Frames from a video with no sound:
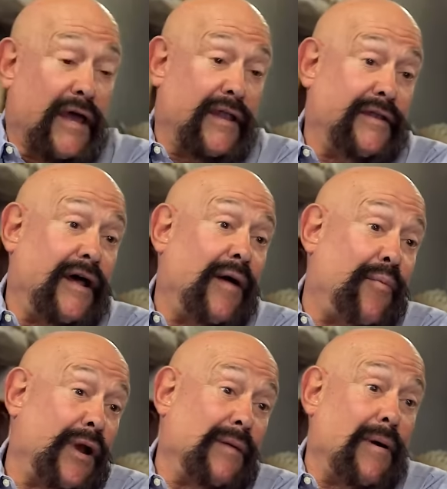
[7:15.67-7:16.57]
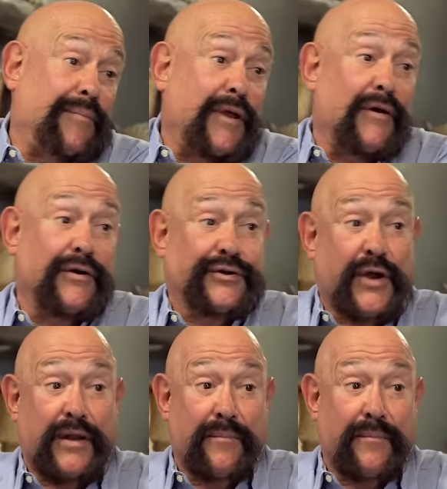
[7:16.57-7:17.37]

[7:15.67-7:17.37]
And I'll bring them up there and try to